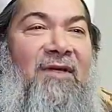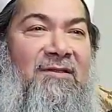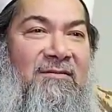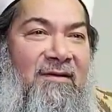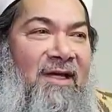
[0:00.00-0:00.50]

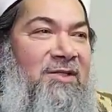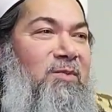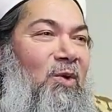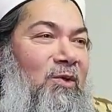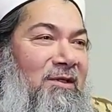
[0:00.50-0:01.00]
it
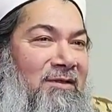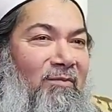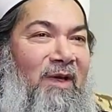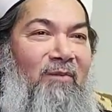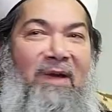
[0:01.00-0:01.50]
exploded, the
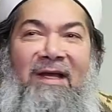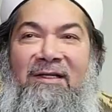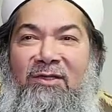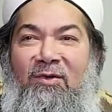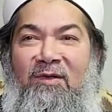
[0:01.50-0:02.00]
Big
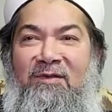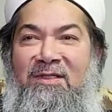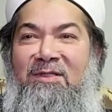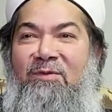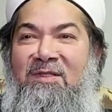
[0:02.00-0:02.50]
Bang theory.
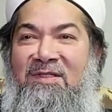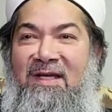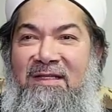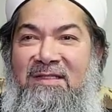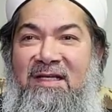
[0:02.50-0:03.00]
This is what
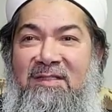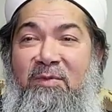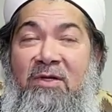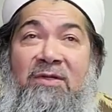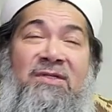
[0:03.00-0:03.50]
science says,
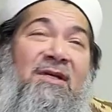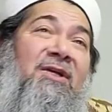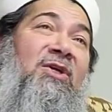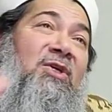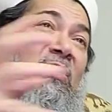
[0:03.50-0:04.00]
because
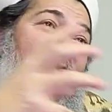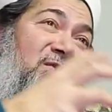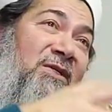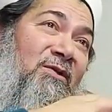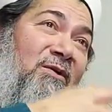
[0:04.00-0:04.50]

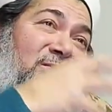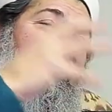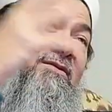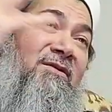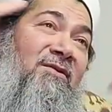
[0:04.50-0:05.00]
using
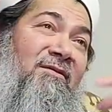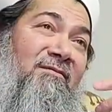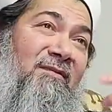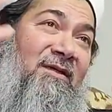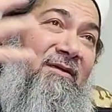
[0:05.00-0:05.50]
those,
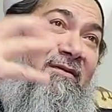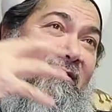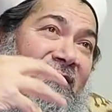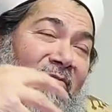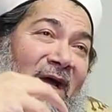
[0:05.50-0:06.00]

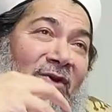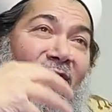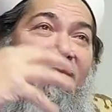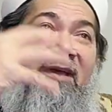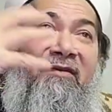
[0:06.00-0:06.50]
the
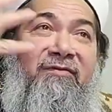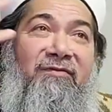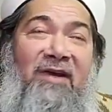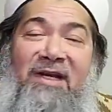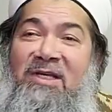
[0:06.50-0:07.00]
microwave
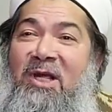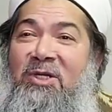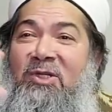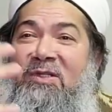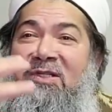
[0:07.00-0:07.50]

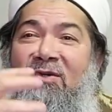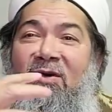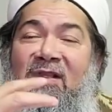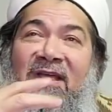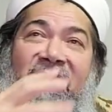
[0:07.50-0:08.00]
radiations and
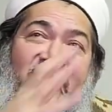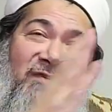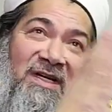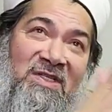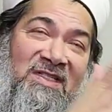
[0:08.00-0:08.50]
all, they have
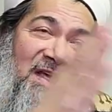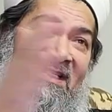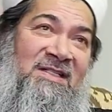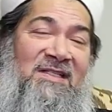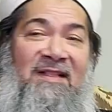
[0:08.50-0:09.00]

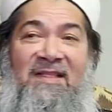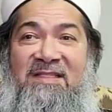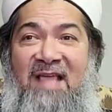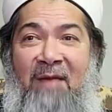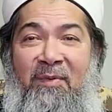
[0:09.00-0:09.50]
assessed that
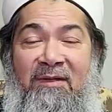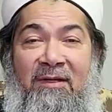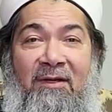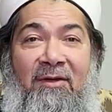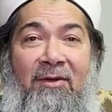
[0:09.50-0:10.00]
this happened,
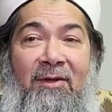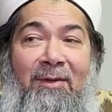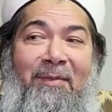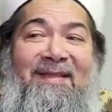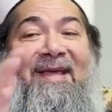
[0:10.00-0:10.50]

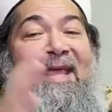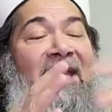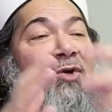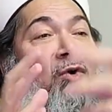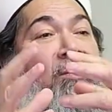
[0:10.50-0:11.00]
but they
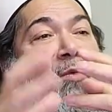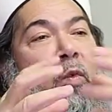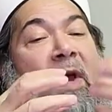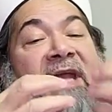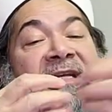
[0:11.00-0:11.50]
can't go,
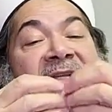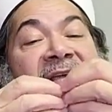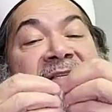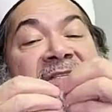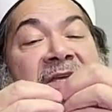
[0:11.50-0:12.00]
where did
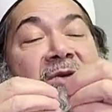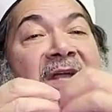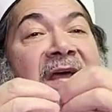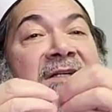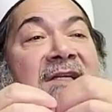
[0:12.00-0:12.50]
that
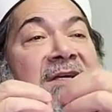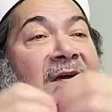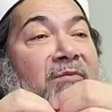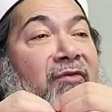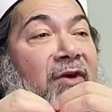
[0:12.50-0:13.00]
singularity
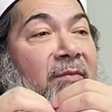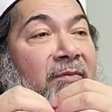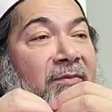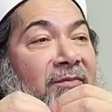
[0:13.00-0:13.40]
come from?